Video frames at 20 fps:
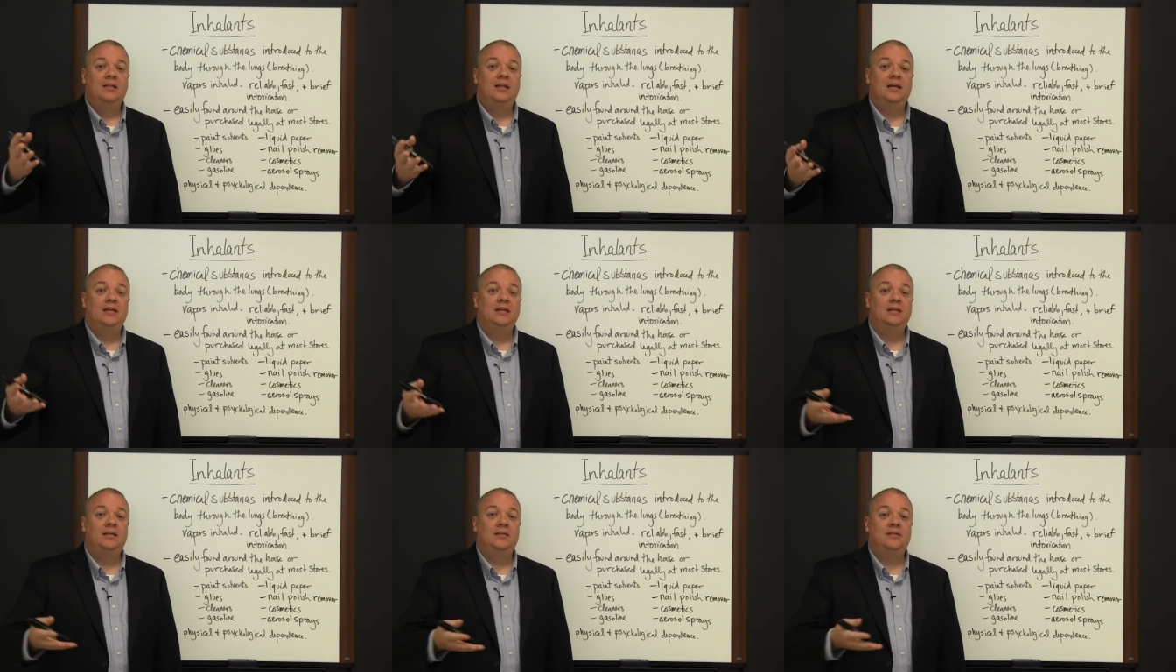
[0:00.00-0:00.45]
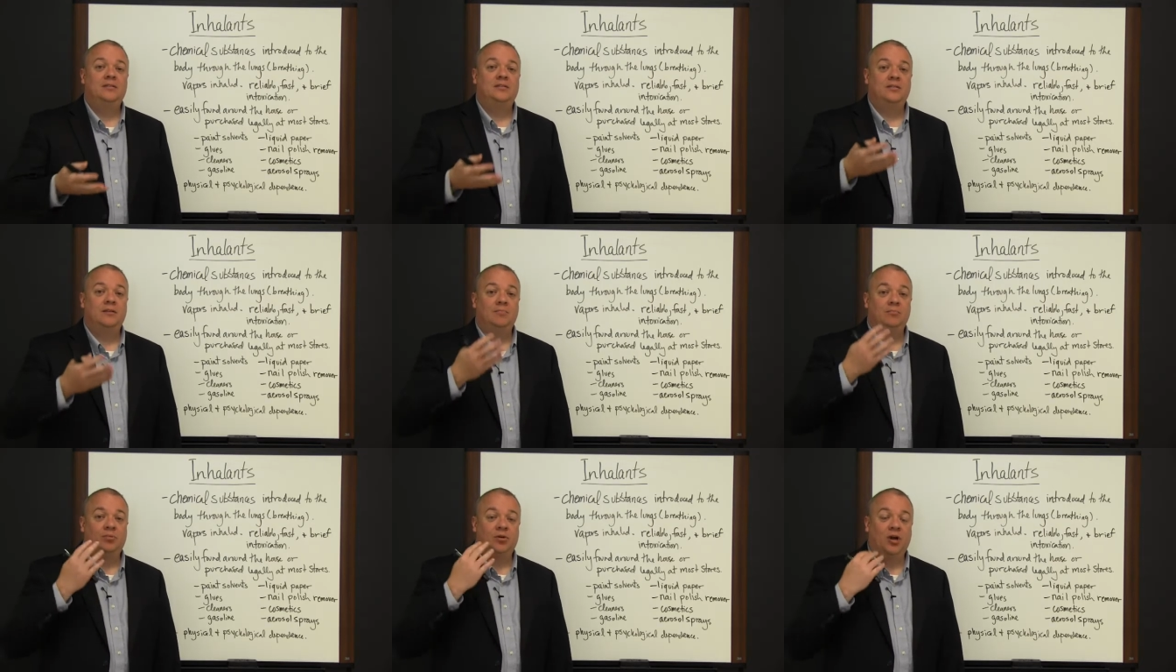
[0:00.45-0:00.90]
that
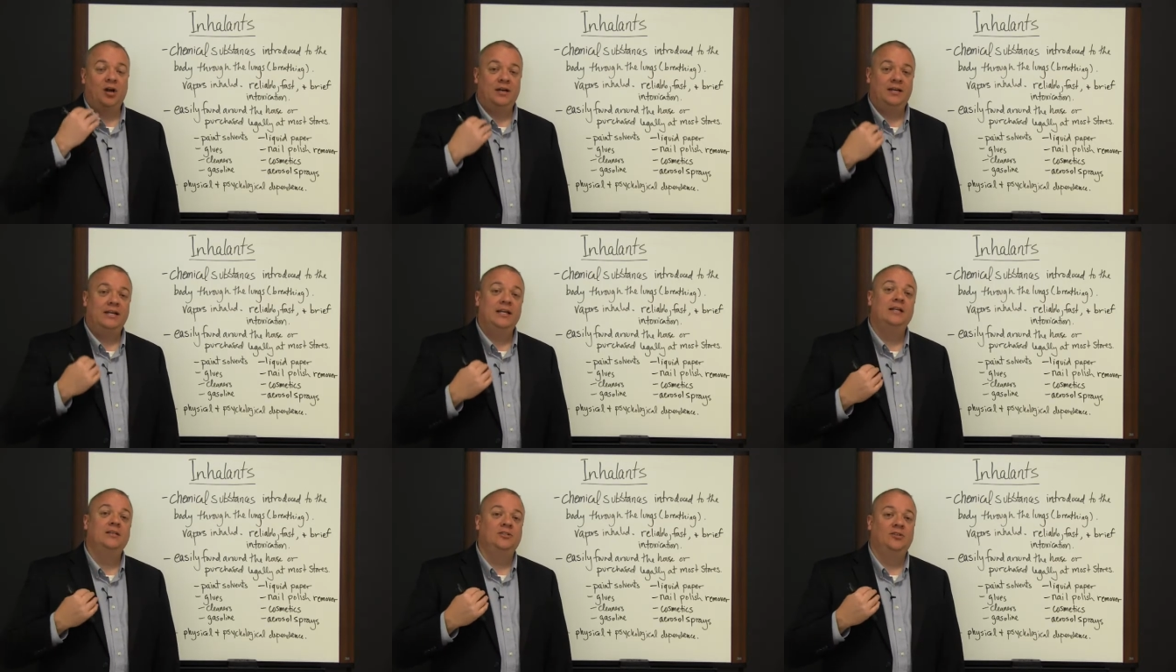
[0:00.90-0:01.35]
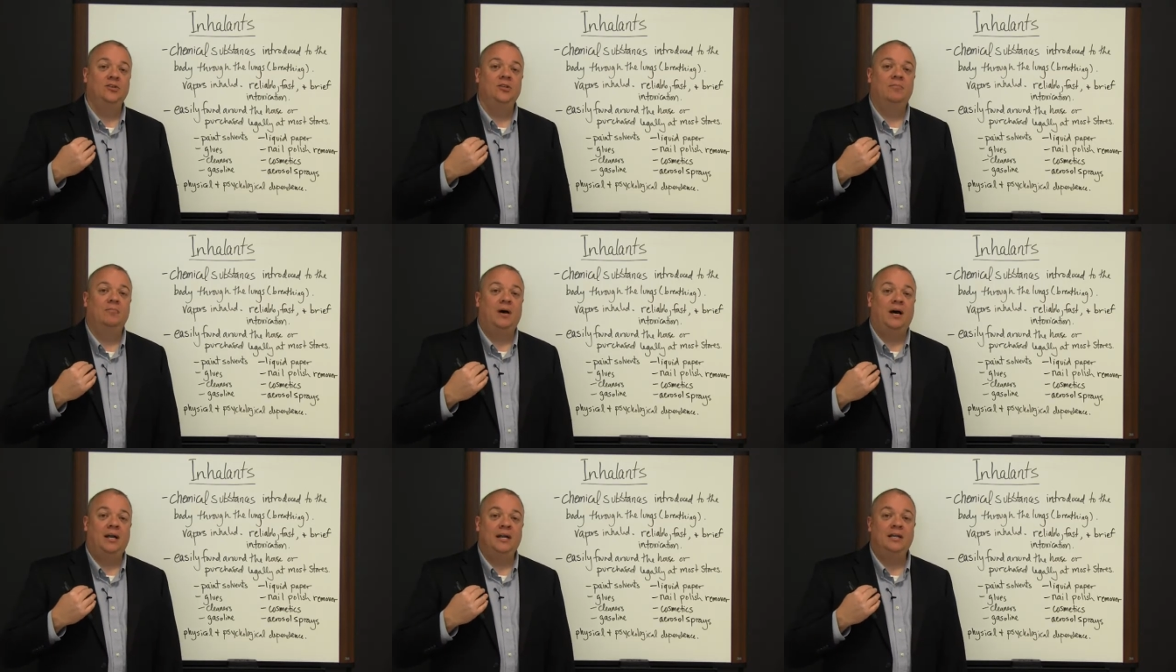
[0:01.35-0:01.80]
is brought into
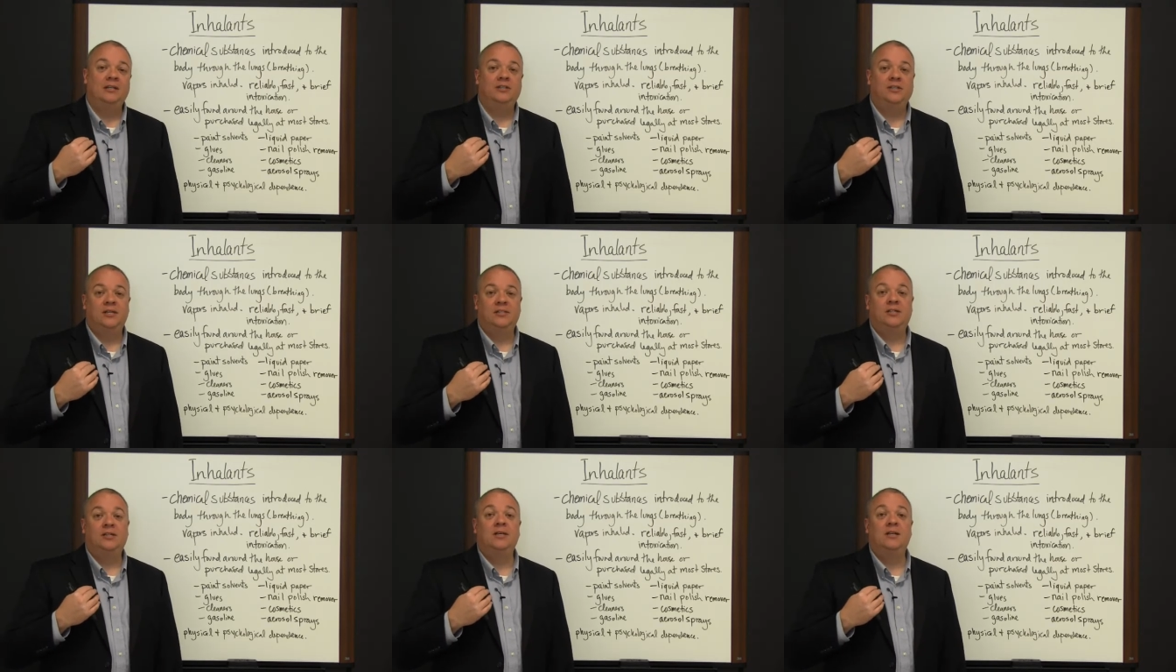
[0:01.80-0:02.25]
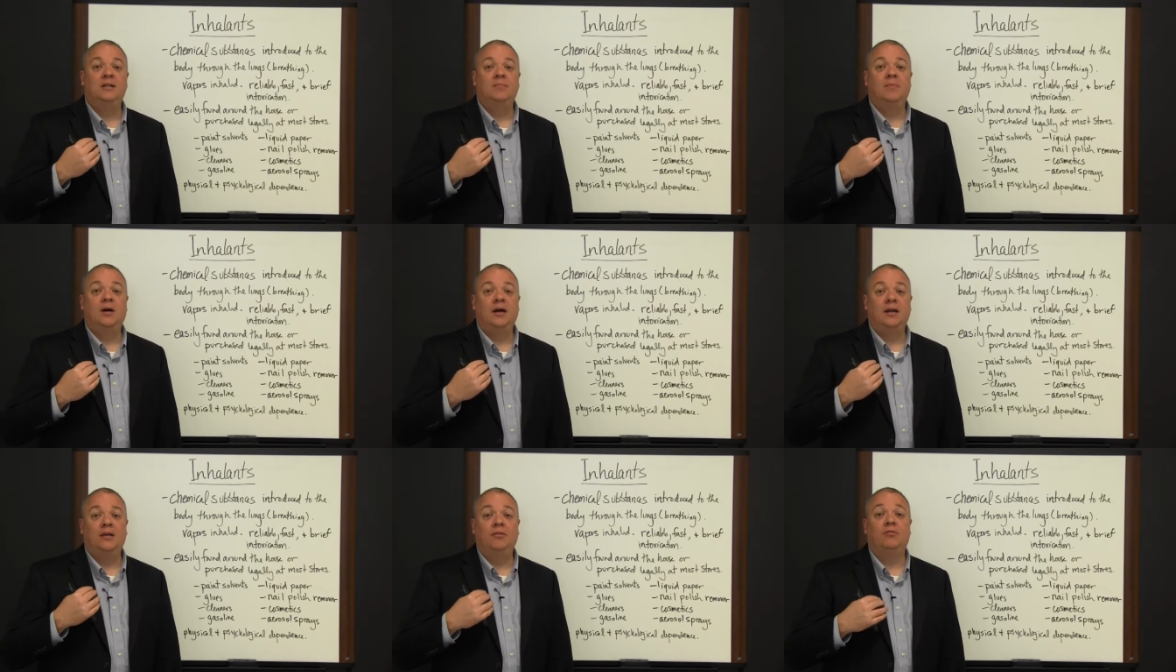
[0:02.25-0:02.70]
the body, ingested in the
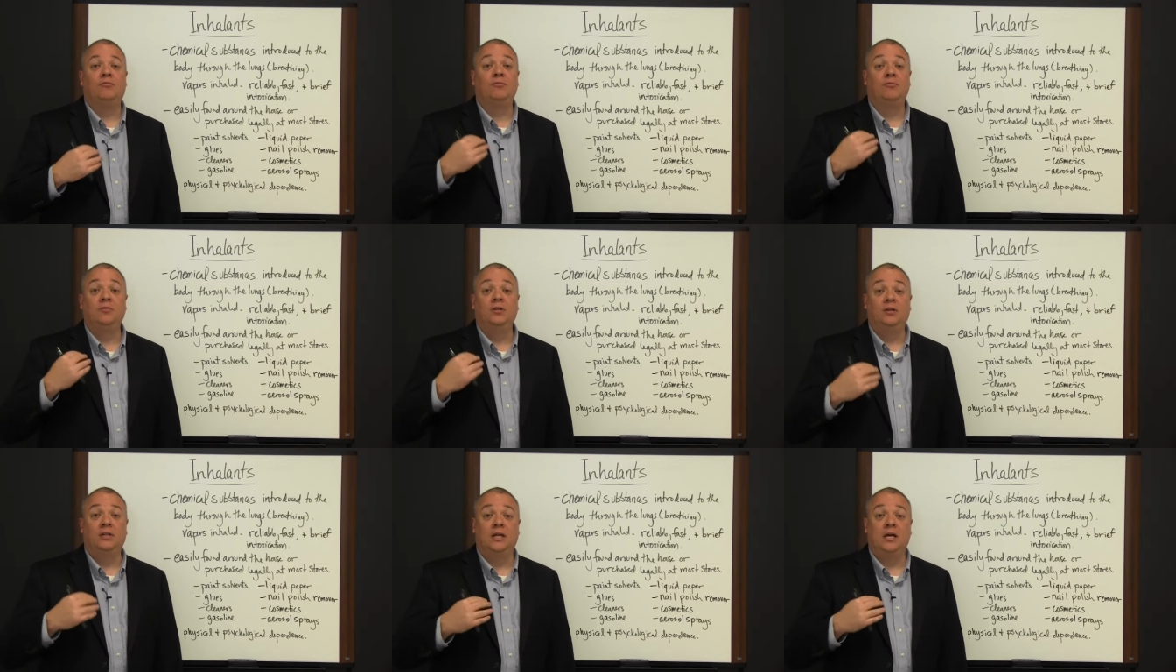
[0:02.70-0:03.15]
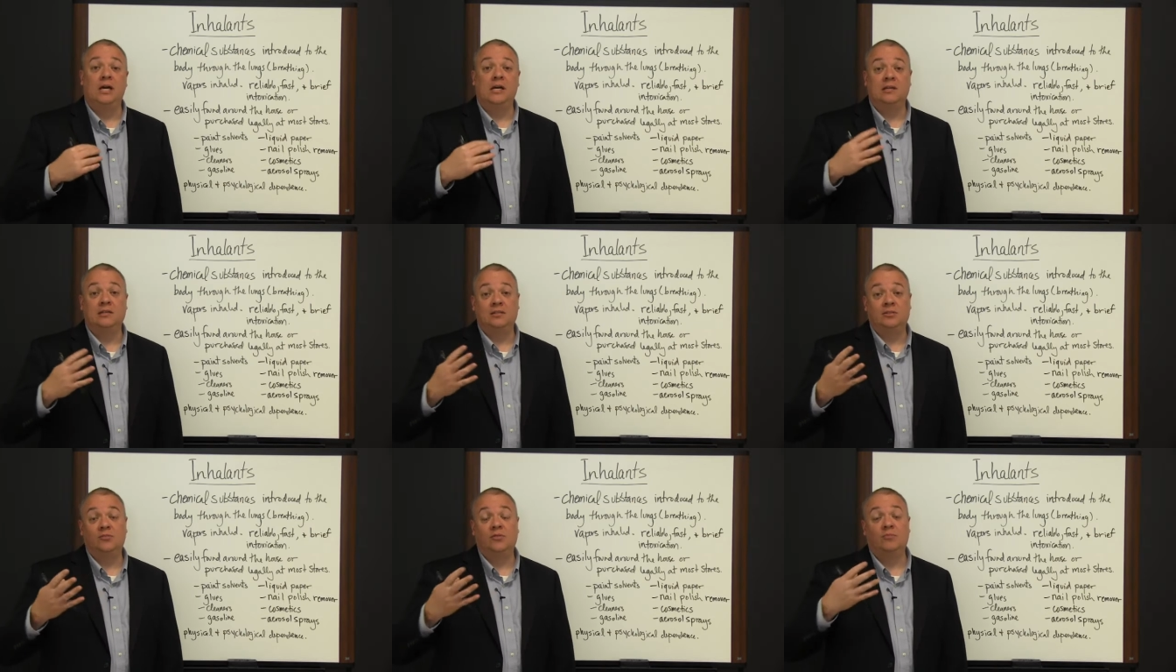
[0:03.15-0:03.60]
body through the
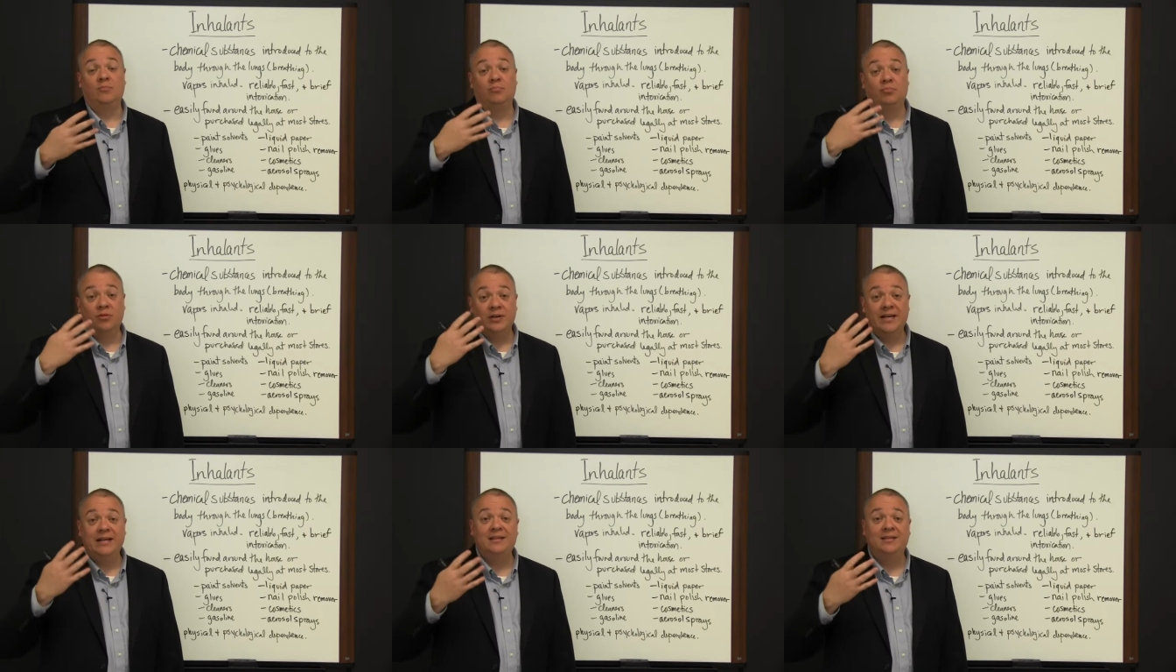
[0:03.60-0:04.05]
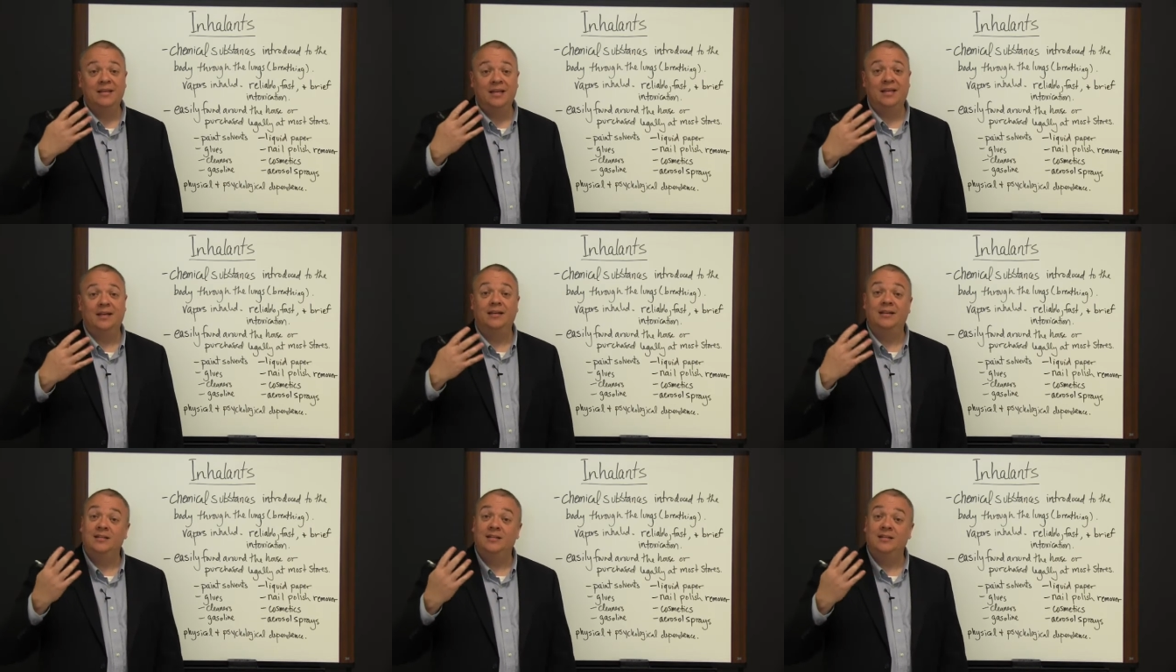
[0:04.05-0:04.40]
lungs or breathed in.